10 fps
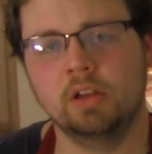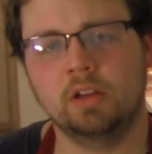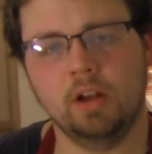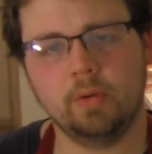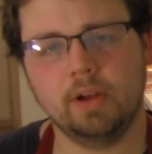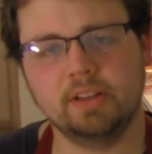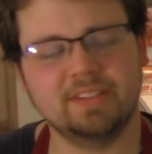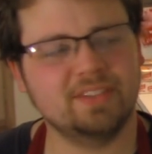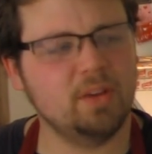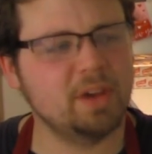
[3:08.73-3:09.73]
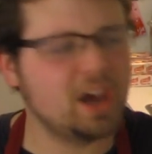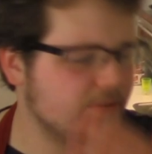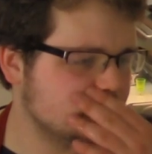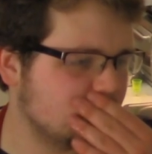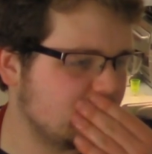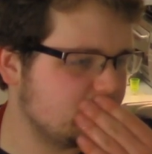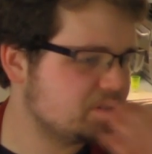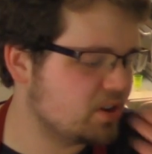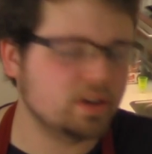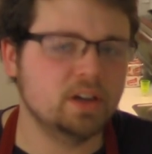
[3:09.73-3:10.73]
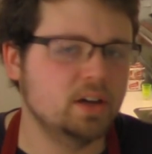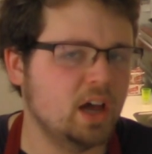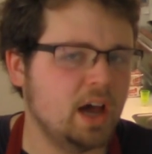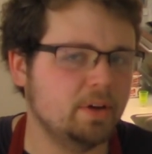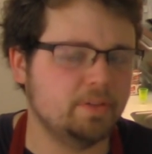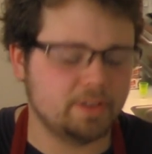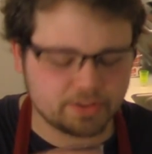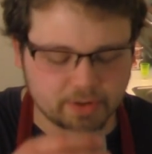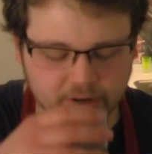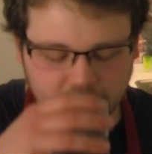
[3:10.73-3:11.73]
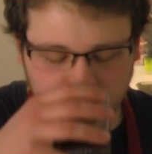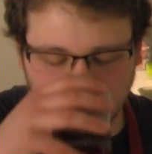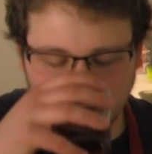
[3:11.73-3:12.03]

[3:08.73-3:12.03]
You know what? This is going to be kind of a short episode. I'm going to finish my drink.